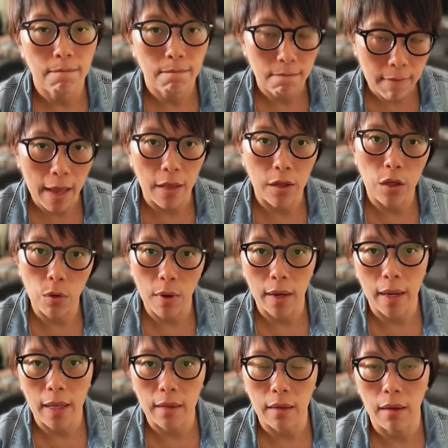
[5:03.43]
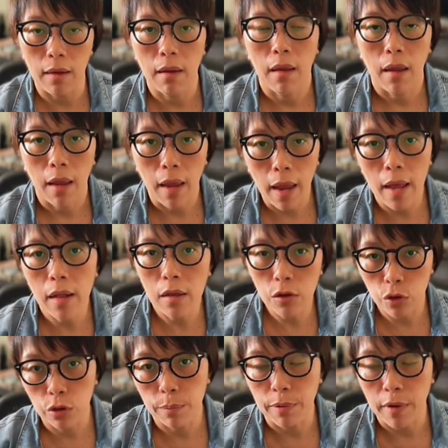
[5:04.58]
then you are getting at a
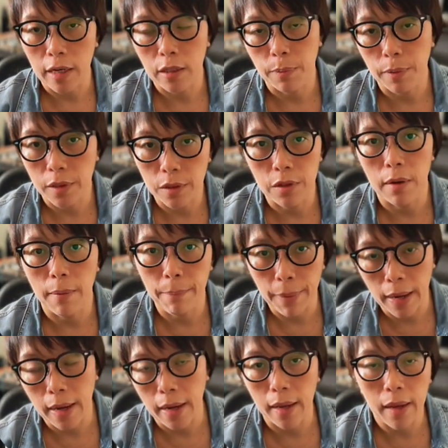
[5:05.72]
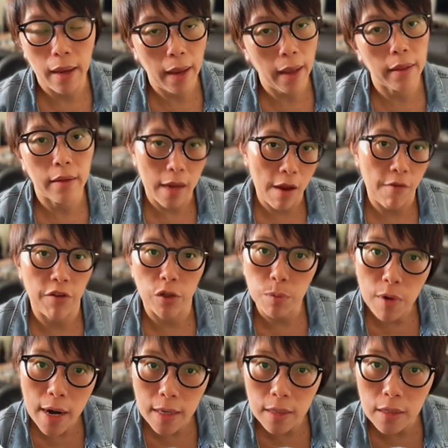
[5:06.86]
good price because you're buying at the average
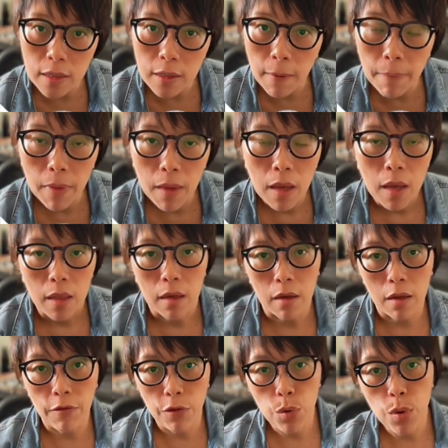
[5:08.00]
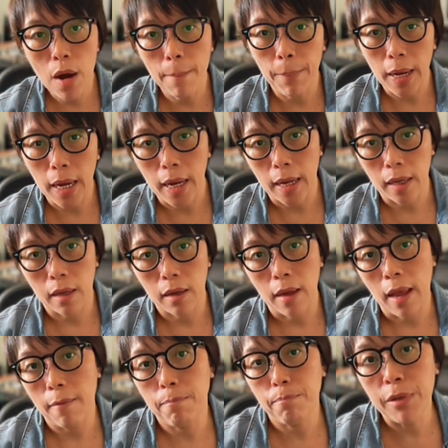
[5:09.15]
price. Now, if you are buying
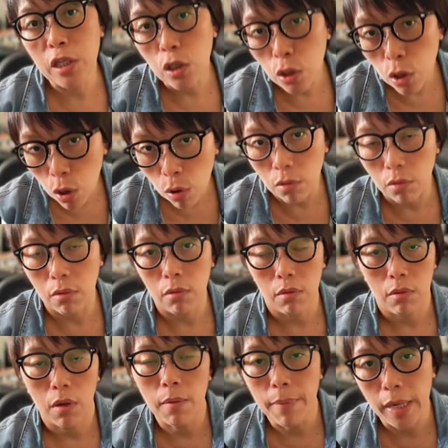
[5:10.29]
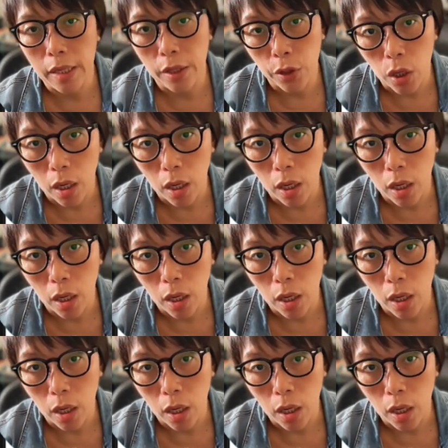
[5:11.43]
at below $1 million,